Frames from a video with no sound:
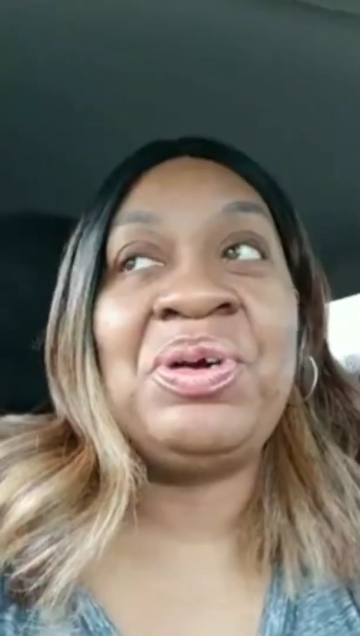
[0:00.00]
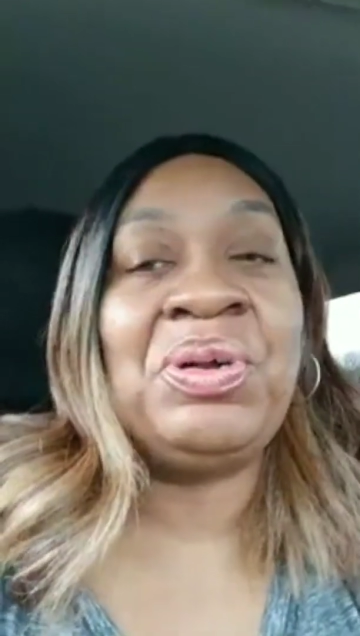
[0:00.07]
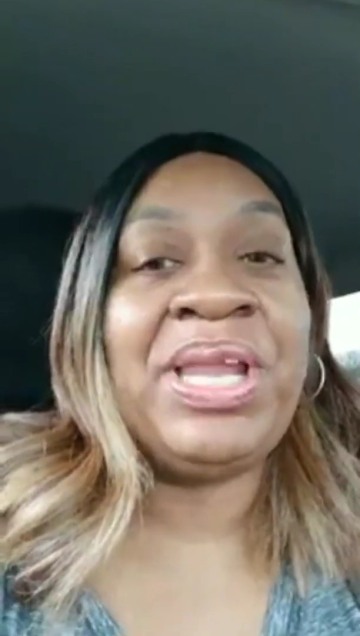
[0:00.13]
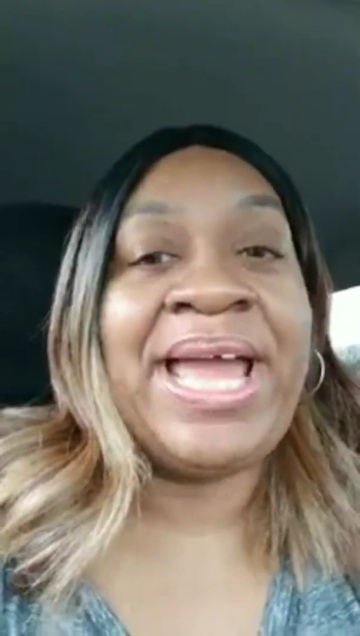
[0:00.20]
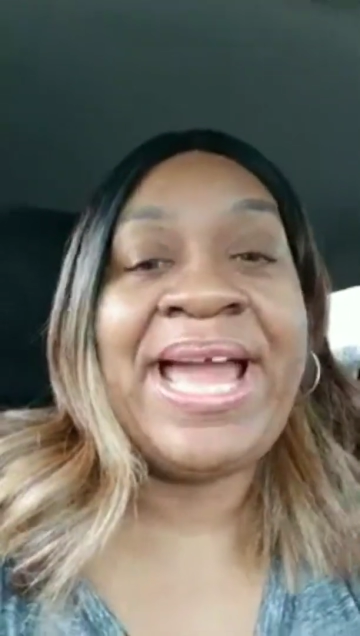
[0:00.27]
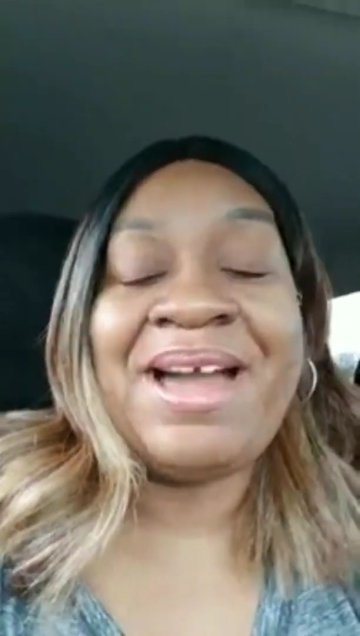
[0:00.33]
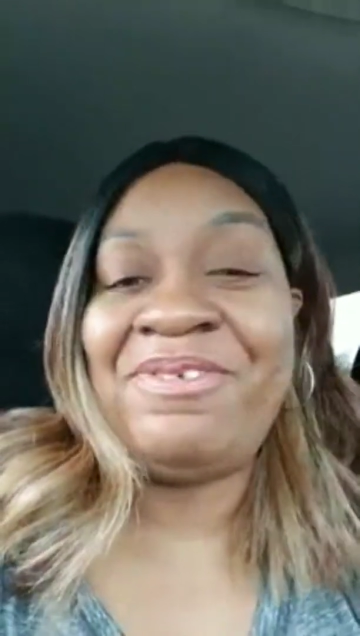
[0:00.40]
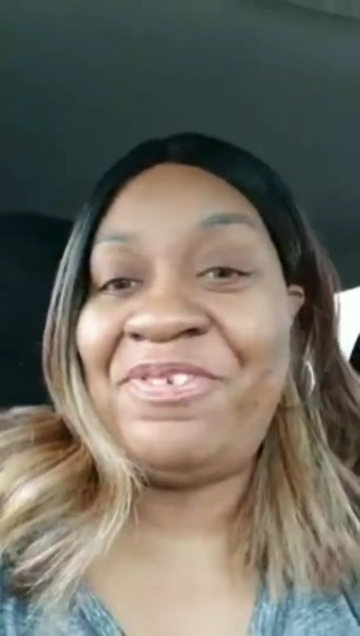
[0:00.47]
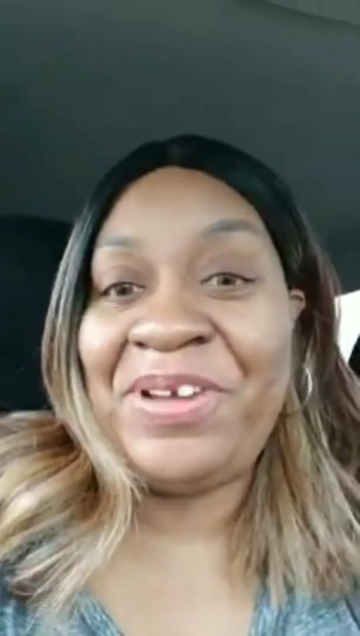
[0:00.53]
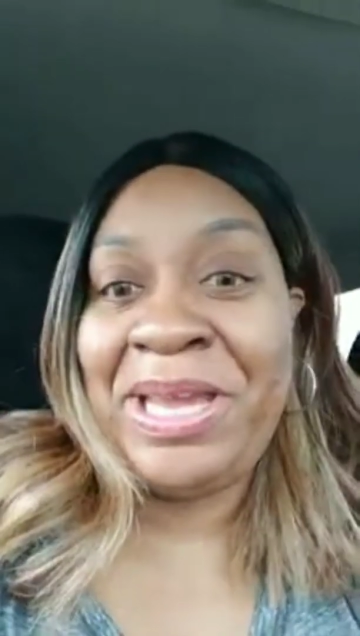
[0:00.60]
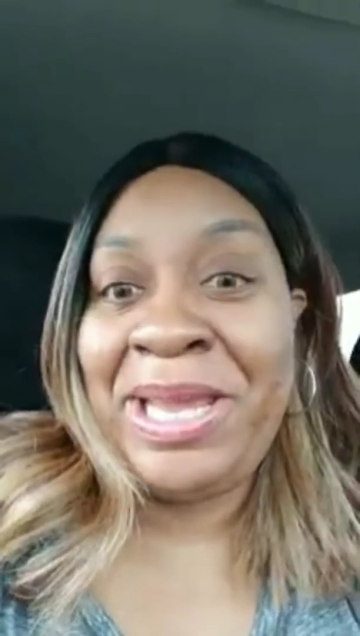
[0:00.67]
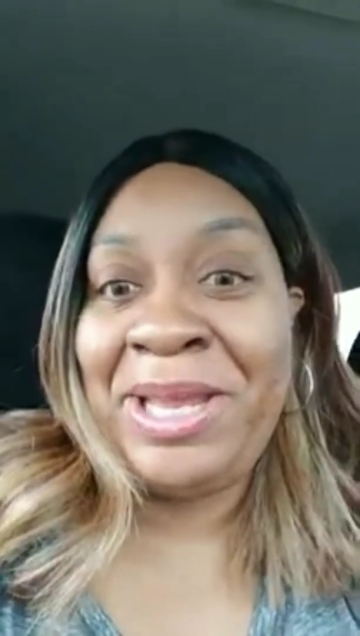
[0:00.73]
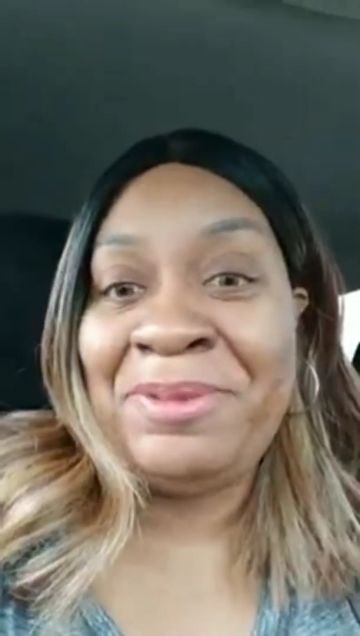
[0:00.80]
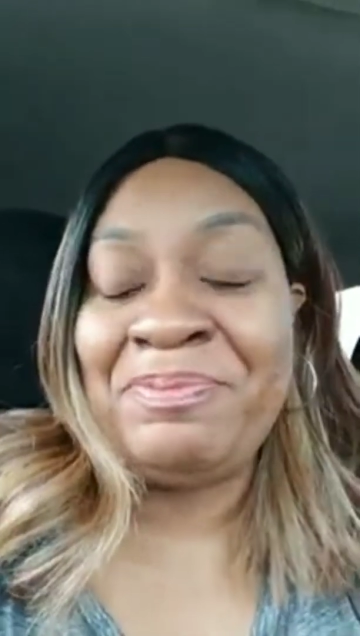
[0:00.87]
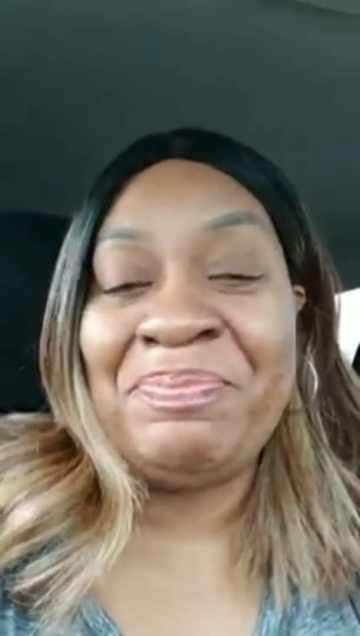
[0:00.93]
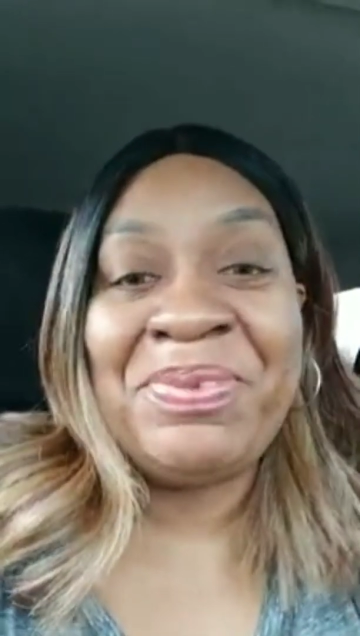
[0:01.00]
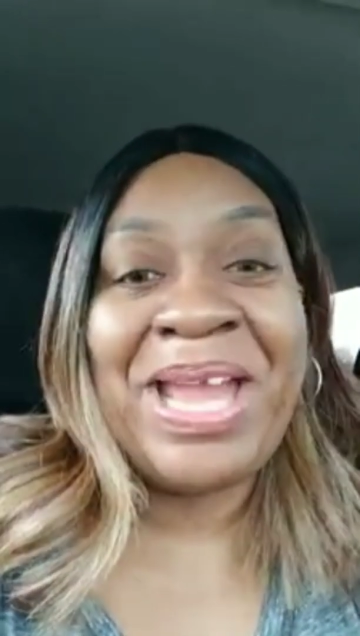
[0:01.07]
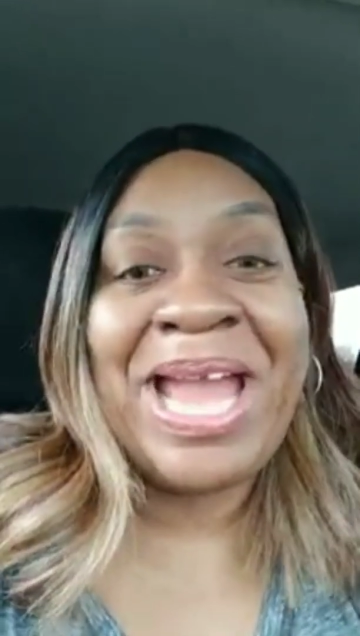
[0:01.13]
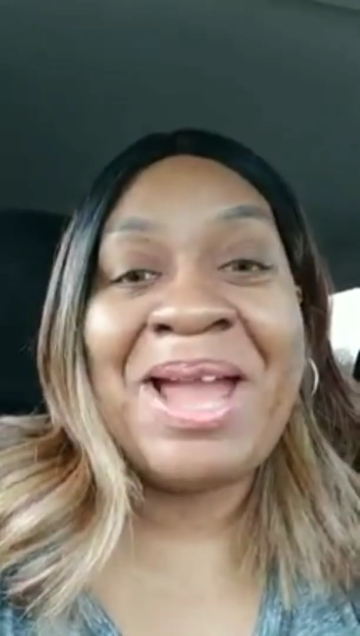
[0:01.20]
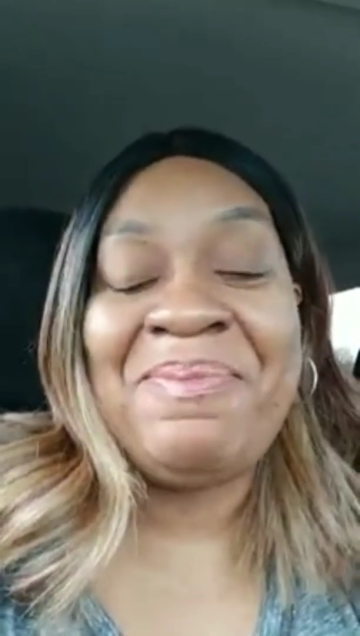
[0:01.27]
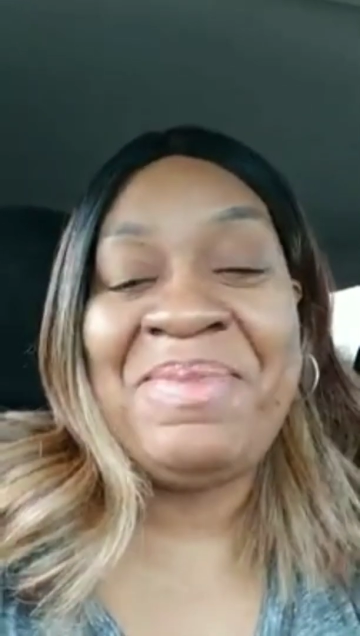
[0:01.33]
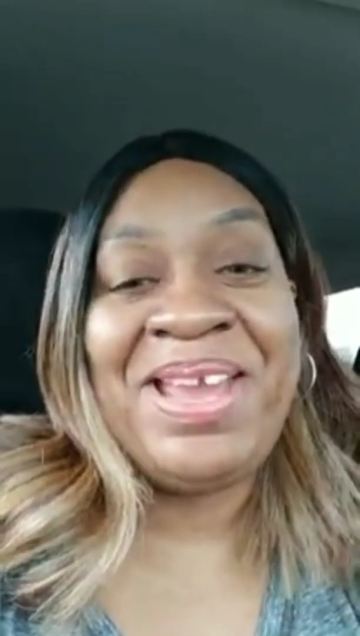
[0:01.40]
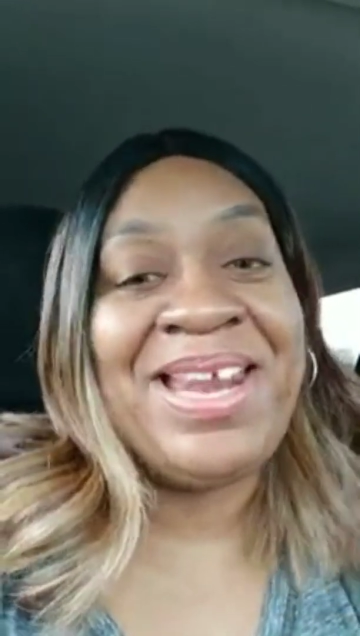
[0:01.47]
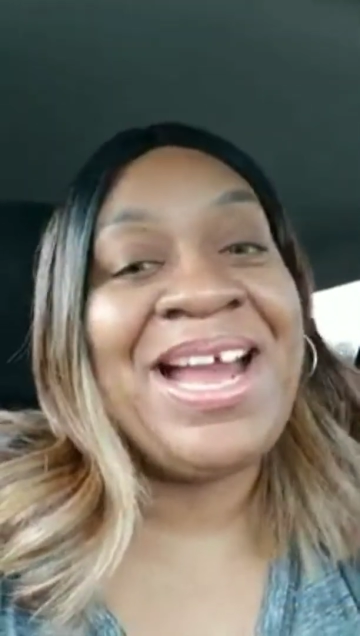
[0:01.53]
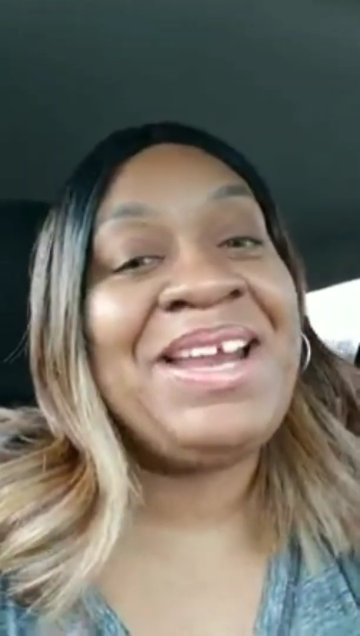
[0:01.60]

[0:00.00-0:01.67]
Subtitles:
laughing at me.